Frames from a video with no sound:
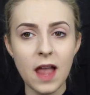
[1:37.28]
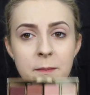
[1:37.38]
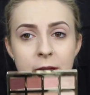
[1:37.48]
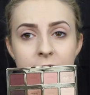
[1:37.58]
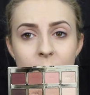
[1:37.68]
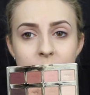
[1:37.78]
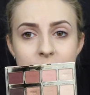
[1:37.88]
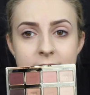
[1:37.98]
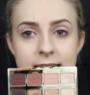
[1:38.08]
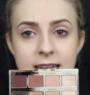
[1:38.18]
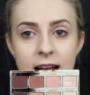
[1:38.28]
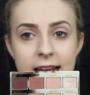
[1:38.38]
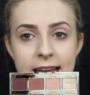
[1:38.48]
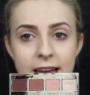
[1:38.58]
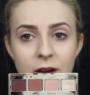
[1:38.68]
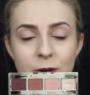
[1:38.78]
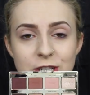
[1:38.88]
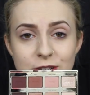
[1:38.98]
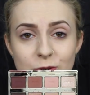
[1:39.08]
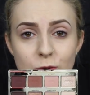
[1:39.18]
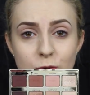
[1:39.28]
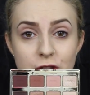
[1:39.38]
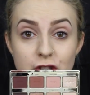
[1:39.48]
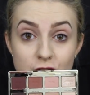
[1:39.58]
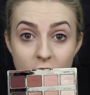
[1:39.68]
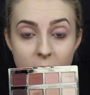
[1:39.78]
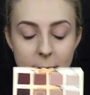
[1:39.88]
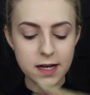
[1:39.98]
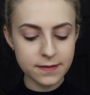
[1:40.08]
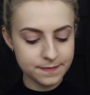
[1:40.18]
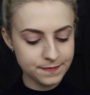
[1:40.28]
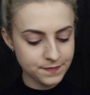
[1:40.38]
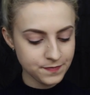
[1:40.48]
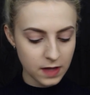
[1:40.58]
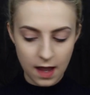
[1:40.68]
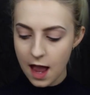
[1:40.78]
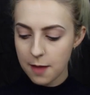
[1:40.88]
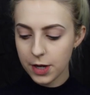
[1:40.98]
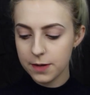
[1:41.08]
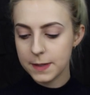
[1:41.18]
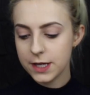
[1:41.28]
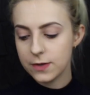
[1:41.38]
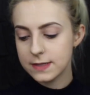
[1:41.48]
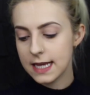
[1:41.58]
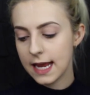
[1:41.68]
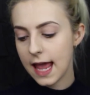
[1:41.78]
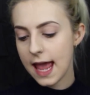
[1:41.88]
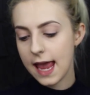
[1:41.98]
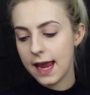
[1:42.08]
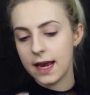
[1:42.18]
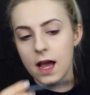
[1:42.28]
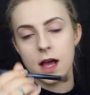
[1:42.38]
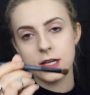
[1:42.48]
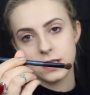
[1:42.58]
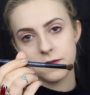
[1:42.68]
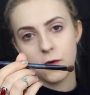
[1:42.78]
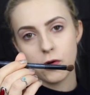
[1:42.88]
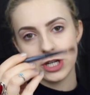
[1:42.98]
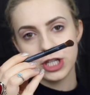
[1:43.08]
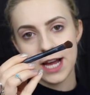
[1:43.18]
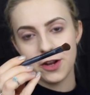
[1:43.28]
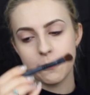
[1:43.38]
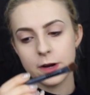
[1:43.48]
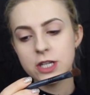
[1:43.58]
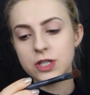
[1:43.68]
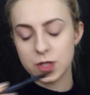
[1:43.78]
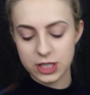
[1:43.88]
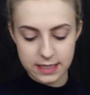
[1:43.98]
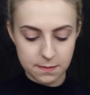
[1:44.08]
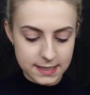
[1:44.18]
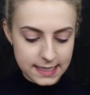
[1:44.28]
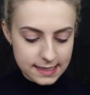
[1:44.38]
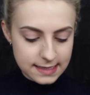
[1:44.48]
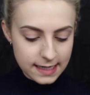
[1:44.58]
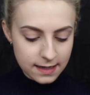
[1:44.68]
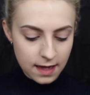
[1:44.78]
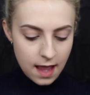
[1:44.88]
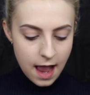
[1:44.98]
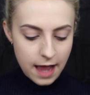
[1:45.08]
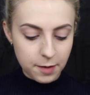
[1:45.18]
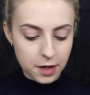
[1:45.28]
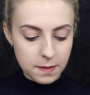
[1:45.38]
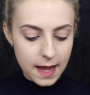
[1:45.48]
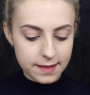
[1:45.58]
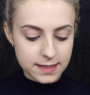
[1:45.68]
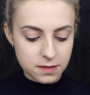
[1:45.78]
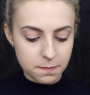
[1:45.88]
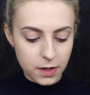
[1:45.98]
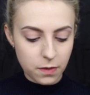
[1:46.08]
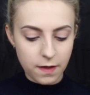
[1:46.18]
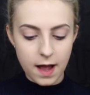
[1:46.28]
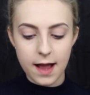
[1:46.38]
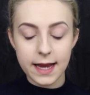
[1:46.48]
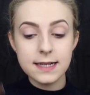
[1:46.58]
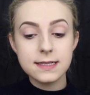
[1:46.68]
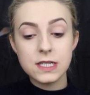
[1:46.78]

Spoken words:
I'm going to go in with this colour here, which is called Charmer. I'm going to be using a Sephora shadow brush, which is number 60. I'm going to apply this to both eyes.